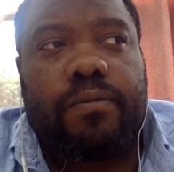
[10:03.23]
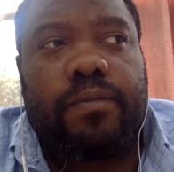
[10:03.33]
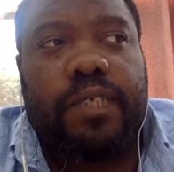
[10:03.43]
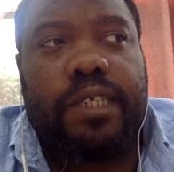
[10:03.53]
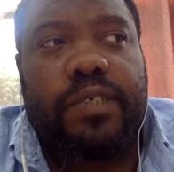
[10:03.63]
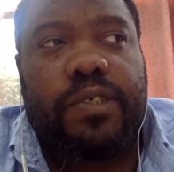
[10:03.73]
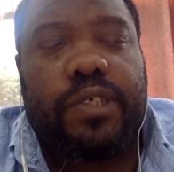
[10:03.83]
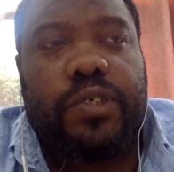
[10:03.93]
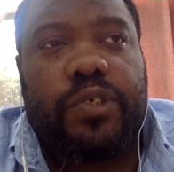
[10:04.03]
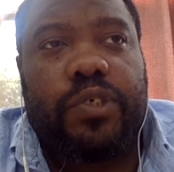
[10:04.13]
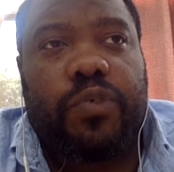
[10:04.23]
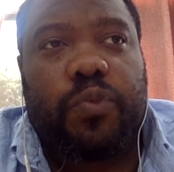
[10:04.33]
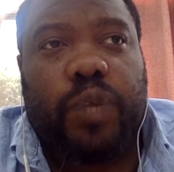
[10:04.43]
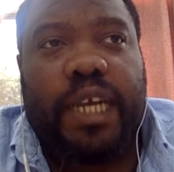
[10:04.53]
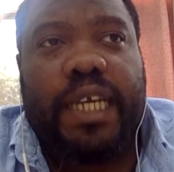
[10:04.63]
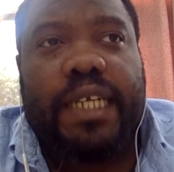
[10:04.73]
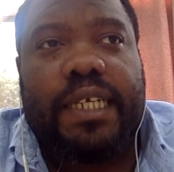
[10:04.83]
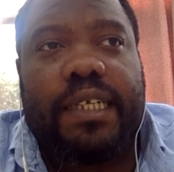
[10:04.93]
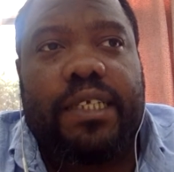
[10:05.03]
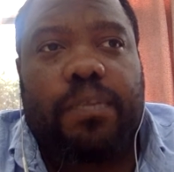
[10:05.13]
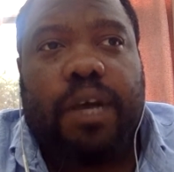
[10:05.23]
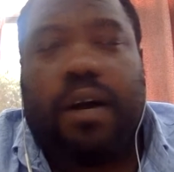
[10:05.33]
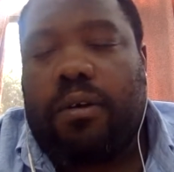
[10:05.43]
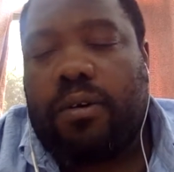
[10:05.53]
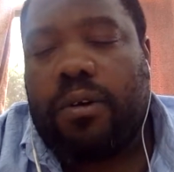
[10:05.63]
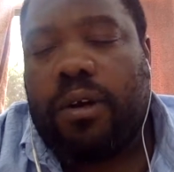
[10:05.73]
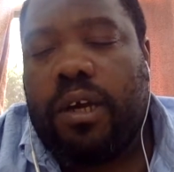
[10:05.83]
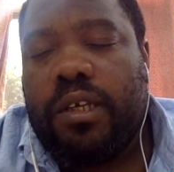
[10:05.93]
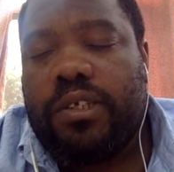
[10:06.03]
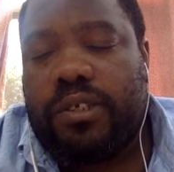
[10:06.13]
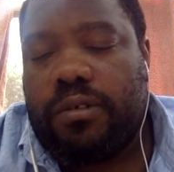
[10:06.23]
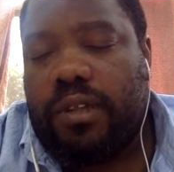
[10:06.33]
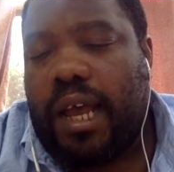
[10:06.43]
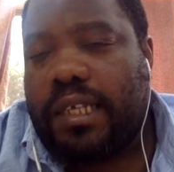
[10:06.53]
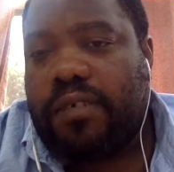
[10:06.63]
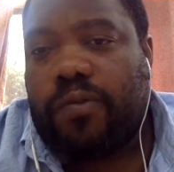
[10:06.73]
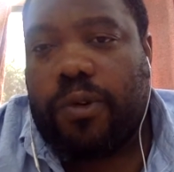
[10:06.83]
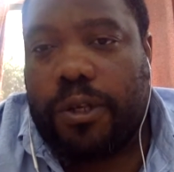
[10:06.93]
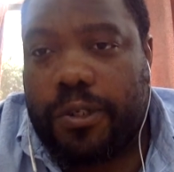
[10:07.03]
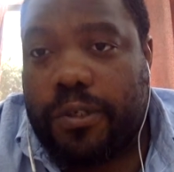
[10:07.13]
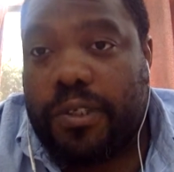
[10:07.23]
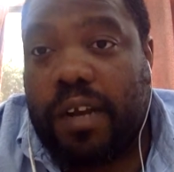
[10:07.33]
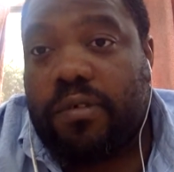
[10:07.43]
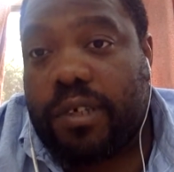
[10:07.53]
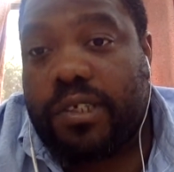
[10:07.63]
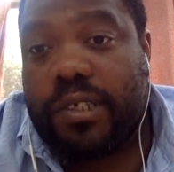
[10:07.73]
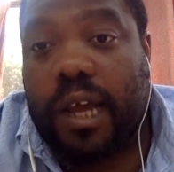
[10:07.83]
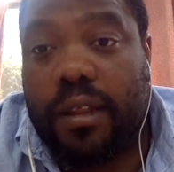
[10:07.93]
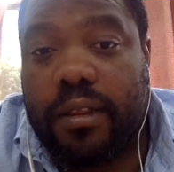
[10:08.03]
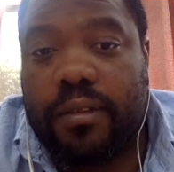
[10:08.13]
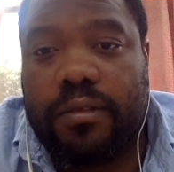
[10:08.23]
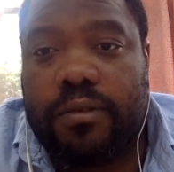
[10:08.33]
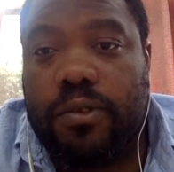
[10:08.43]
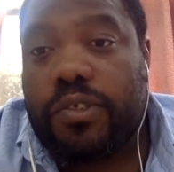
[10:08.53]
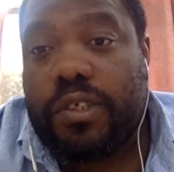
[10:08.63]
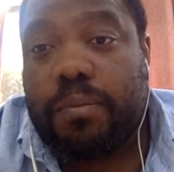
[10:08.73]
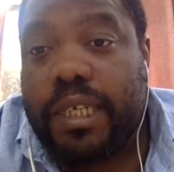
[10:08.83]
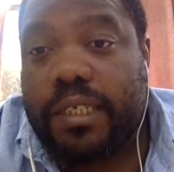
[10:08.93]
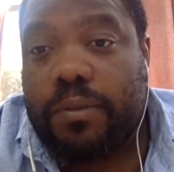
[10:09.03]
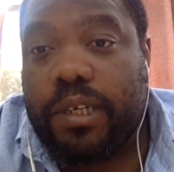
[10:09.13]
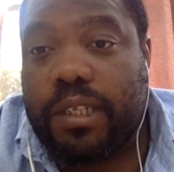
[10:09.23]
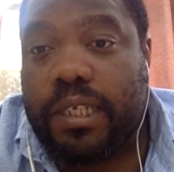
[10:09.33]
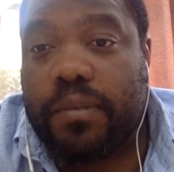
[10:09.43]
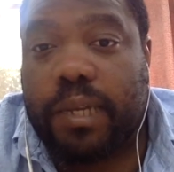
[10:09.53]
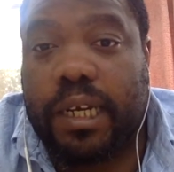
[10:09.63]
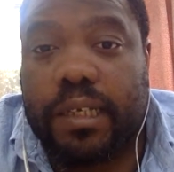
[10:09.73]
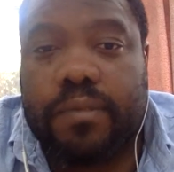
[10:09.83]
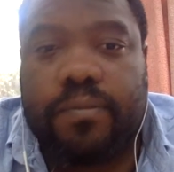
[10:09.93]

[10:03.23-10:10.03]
his reign and his power still lasted for 100 years after his death, which is amazing when you think about it.